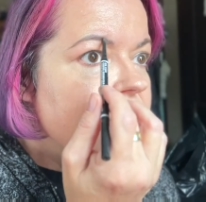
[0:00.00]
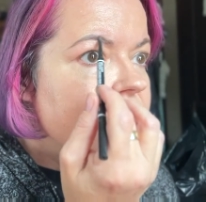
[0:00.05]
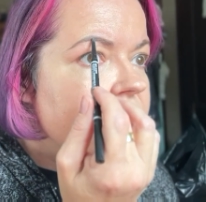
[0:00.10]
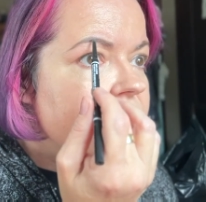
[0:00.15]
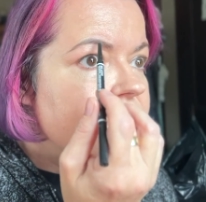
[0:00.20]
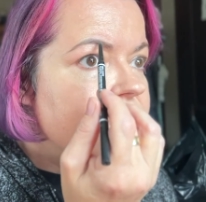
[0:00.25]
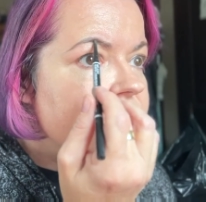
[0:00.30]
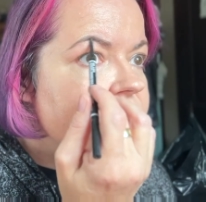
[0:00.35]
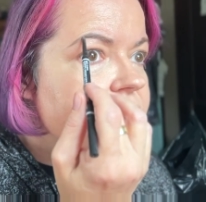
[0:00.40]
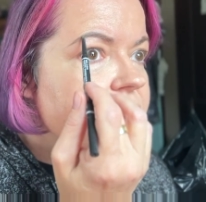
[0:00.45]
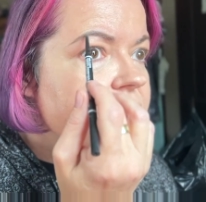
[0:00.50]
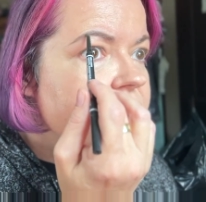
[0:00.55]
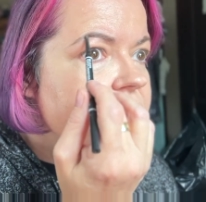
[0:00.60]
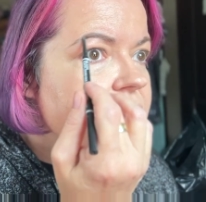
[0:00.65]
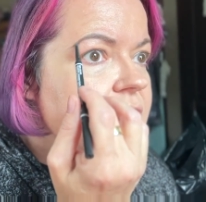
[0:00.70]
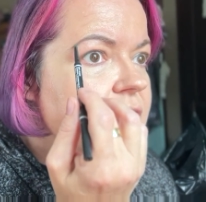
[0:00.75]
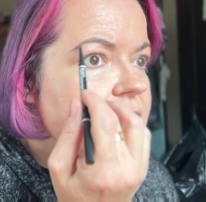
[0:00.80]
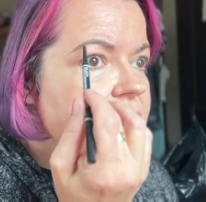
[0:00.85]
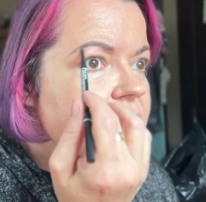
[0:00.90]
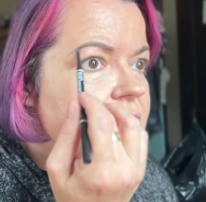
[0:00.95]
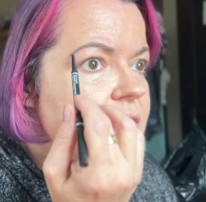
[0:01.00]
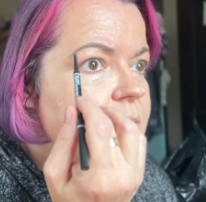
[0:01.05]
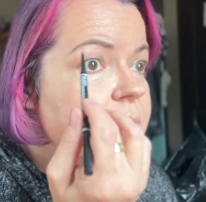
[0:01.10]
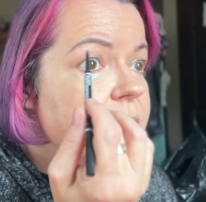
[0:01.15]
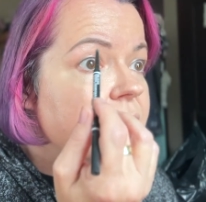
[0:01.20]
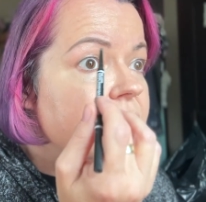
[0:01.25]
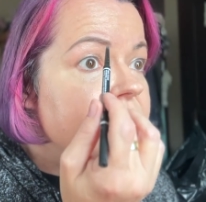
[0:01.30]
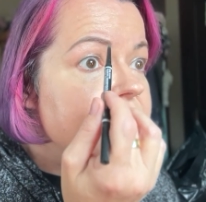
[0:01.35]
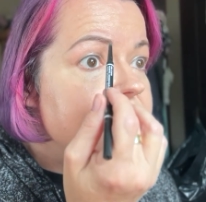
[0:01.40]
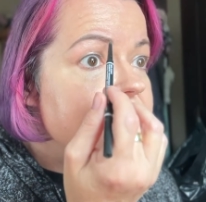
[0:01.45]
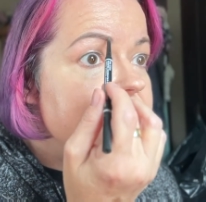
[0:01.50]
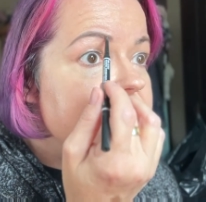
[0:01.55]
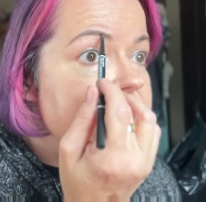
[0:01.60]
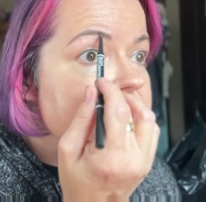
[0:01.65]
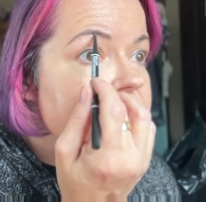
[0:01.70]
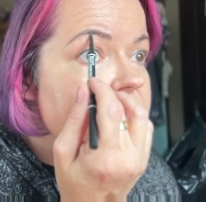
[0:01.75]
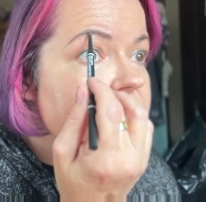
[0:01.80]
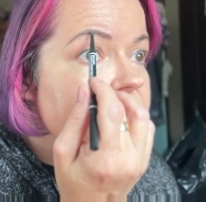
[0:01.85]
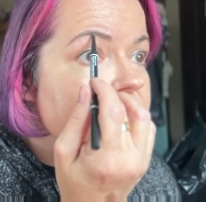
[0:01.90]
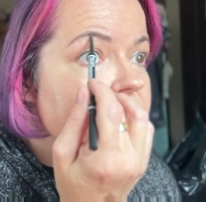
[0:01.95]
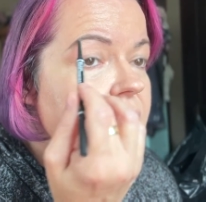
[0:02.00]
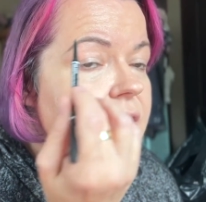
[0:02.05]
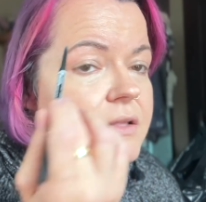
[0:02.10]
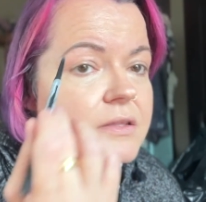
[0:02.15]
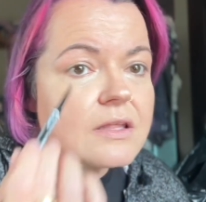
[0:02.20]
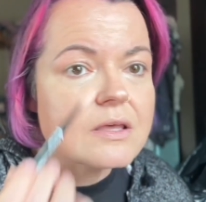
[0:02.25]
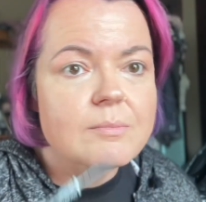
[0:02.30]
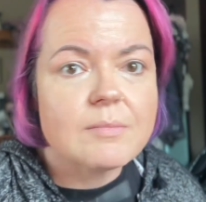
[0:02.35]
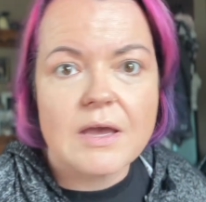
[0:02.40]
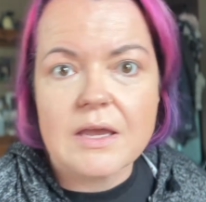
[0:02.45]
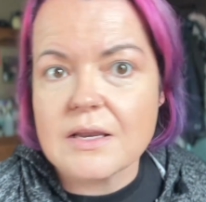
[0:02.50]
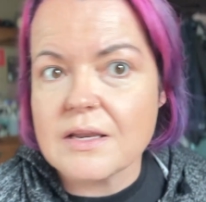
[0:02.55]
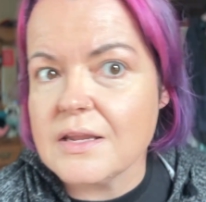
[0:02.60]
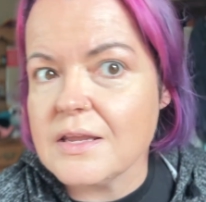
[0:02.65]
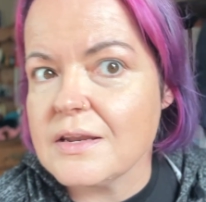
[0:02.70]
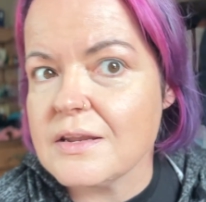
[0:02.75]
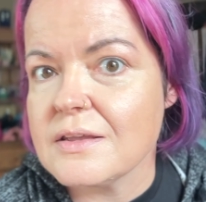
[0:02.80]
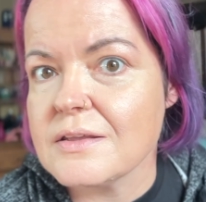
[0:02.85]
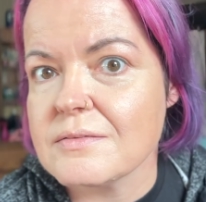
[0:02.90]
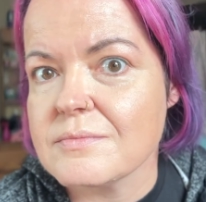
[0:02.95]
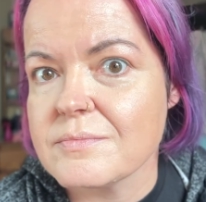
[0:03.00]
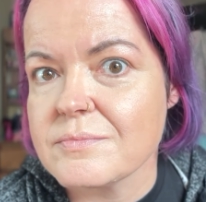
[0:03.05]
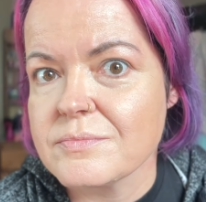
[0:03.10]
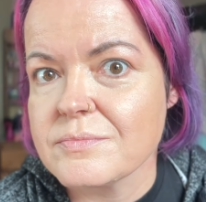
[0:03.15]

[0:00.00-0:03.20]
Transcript: and fill in any places that look like they might need it.